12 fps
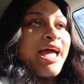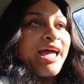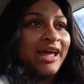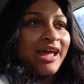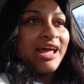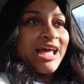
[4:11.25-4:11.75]

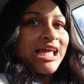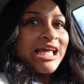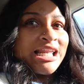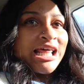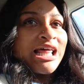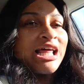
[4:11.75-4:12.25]

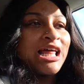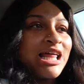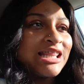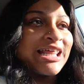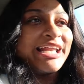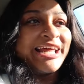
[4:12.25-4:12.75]
and
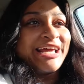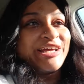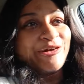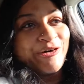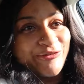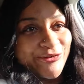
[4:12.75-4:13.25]
they didn't get
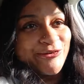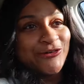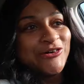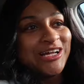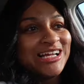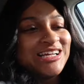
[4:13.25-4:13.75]
no
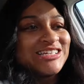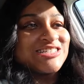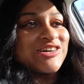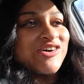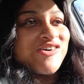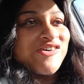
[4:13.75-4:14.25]
food.
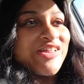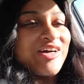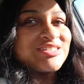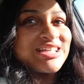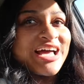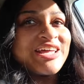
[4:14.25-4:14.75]
So they
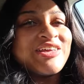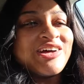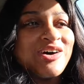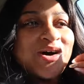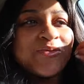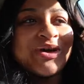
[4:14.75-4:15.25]
was like,
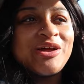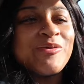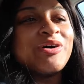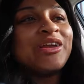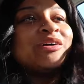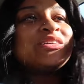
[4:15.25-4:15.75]
we didn't
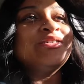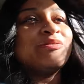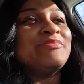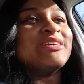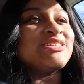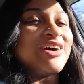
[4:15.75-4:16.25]
want to
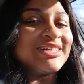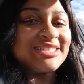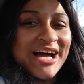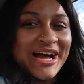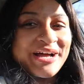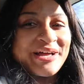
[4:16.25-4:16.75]
miss our
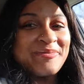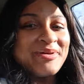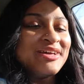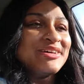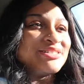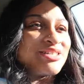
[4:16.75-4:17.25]

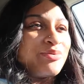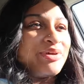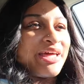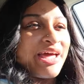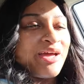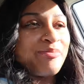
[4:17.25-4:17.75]
time, so we
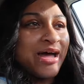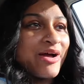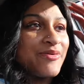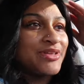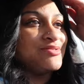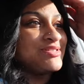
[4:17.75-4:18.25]
came
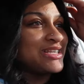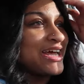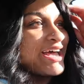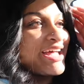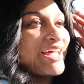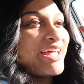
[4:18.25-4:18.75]
back when you
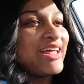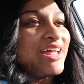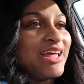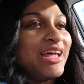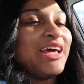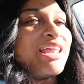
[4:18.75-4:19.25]
said.
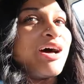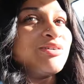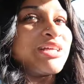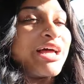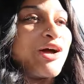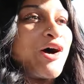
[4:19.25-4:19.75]
And I
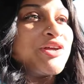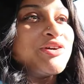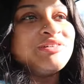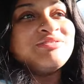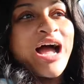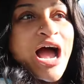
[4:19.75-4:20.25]
was like,
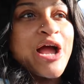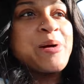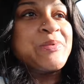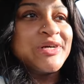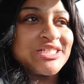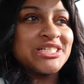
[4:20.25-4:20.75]
I
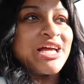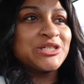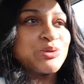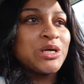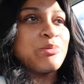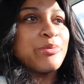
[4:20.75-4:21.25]
appreciate
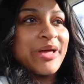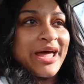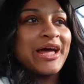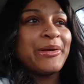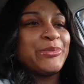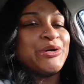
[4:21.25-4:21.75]
you coming
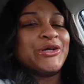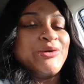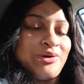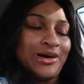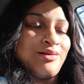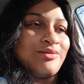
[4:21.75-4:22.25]
back, but you
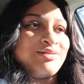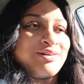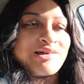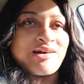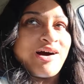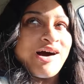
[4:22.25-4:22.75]
know, you
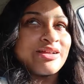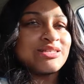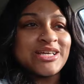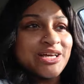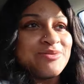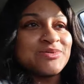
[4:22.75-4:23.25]
could have called and
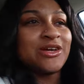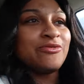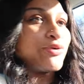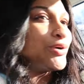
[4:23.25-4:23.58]
said you was getting